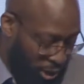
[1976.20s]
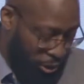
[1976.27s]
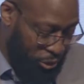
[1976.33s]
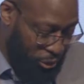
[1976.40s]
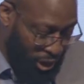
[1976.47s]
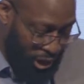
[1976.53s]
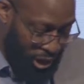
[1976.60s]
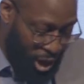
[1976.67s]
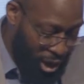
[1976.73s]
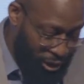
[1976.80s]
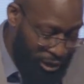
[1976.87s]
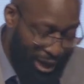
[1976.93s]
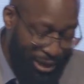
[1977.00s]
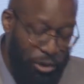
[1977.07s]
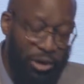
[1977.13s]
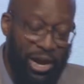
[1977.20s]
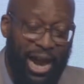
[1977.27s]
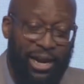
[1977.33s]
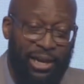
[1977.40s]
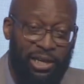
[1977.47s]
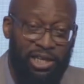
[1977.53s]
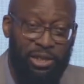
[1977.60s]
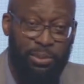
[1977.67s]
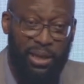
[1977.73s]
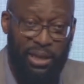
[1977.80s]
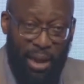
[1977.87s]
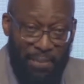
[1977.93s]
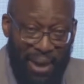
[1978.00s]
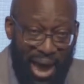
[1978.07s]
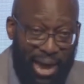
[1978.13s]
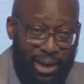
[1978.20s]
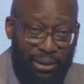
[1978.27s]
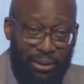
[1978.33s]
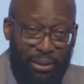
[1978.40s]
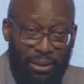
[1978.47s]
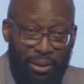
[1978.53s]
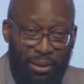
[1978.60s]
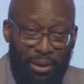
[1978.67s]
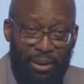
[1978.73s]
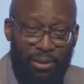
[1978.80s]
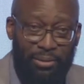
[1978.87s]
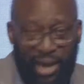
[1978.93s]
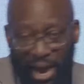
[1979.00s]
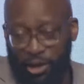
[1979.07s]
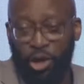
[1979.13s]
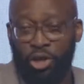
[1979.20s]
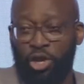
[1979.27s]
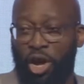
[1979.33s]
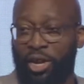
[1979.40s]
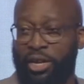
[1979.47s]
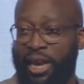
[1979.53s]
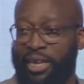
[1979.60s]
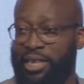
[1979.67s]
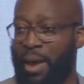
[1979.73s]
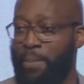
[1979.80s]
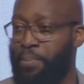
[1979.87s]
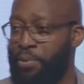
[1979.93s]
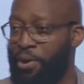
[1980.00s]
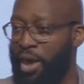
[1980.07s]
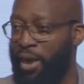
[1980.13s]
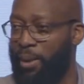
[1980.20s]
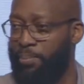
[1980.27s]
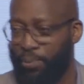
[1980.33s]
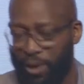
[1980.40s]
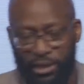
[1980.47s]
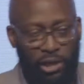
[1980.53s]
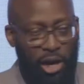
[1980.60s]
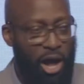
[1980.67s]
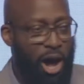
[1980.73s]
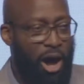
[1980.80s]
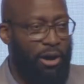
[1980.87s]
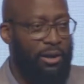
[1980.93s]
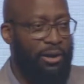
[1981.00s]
to the God that you carry in the spirit. Amen. Get on your knees and pray. Praise the Lord.